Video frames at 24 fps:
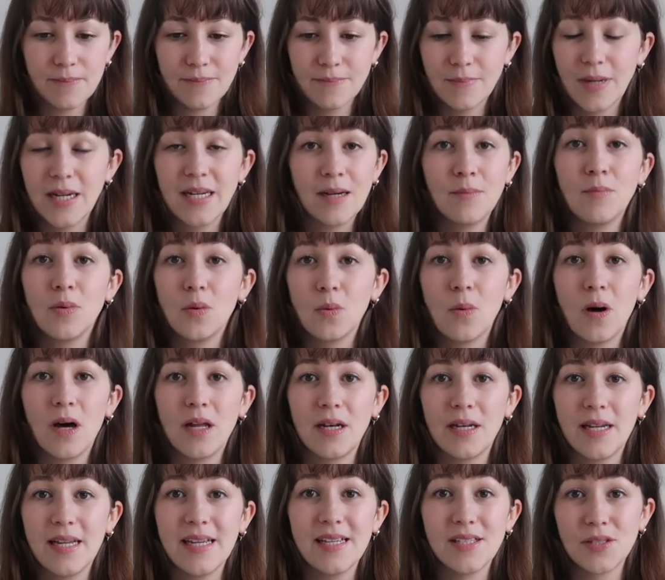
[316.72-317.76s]
my number
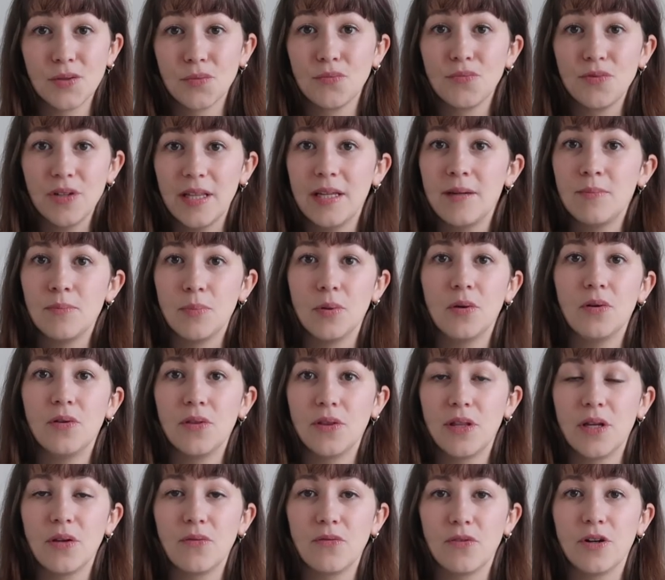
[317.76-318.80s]
one. It's a really
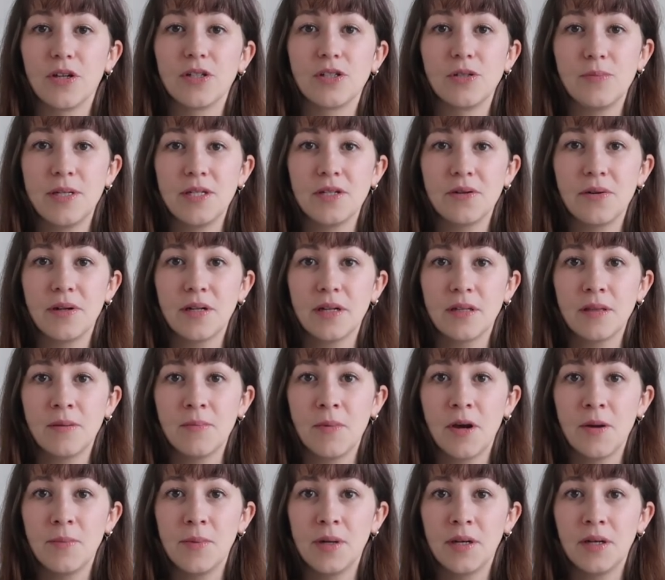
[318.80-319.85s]
important thing for us to be doing at the
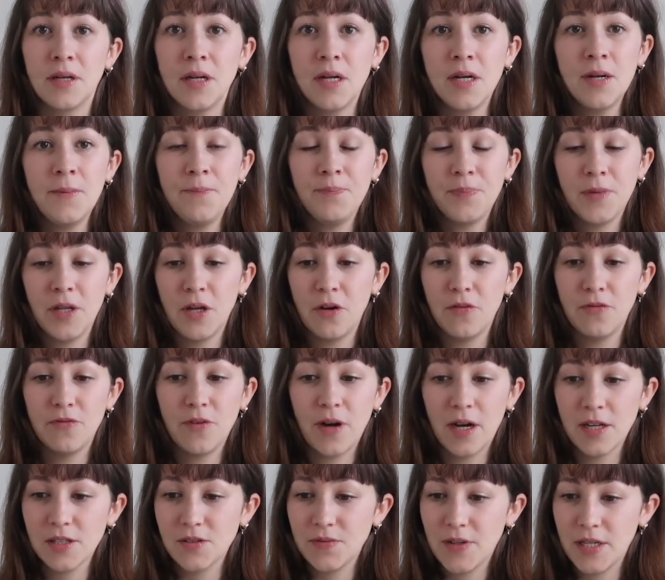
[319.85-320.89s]
moment. You know,
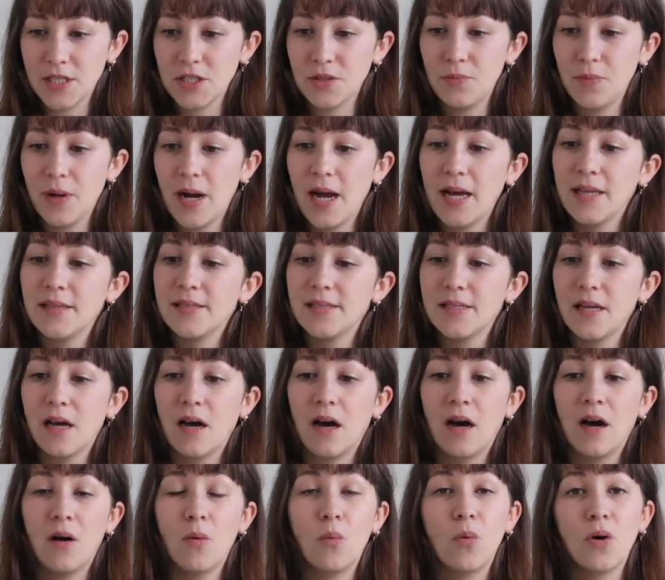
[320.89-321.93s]
fast fashion brands
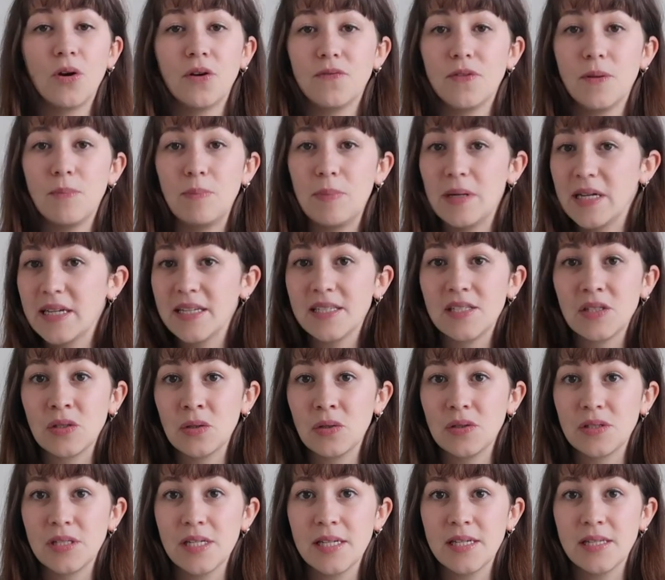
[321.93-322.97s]
are one of the biggest
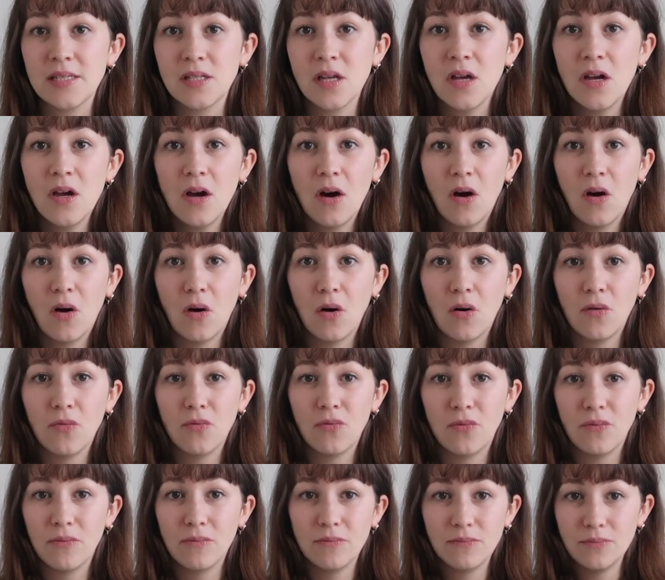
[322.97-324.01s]
sources of
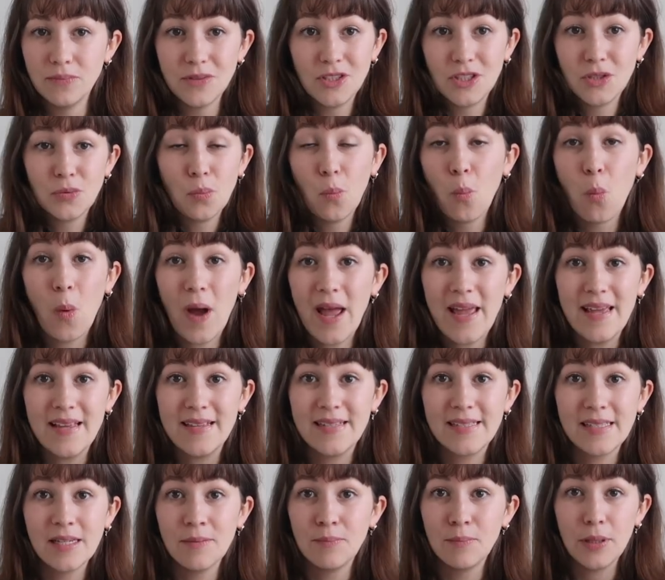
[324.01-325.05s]
just
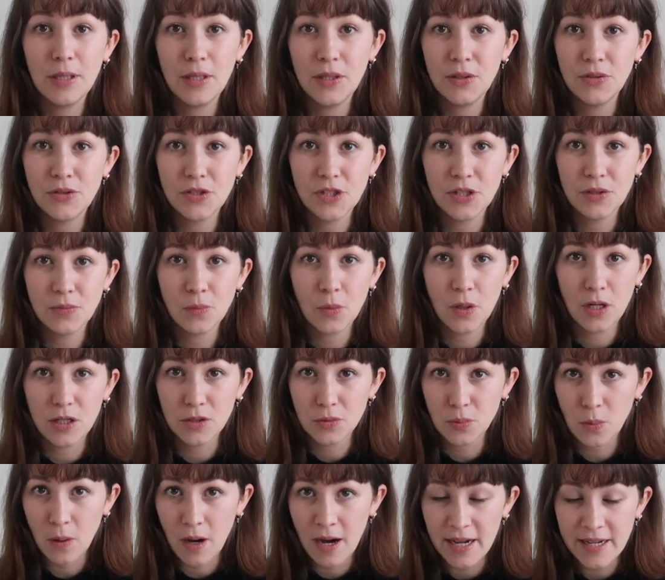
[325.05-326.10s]
waste and pollution
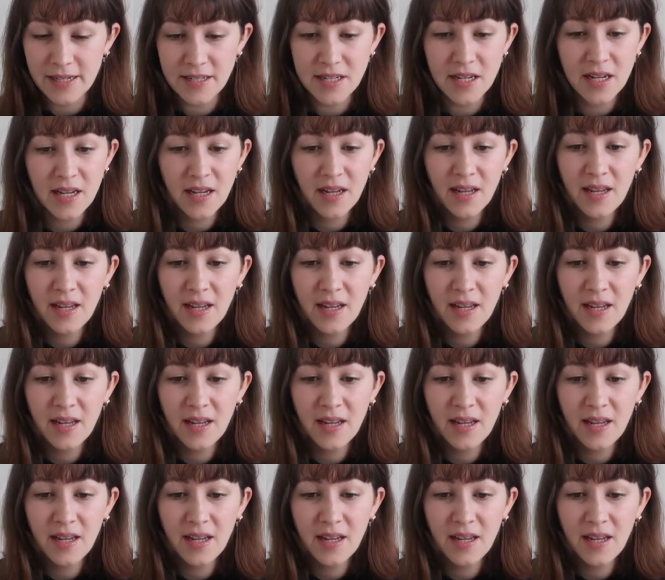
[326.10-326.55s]
worldwide.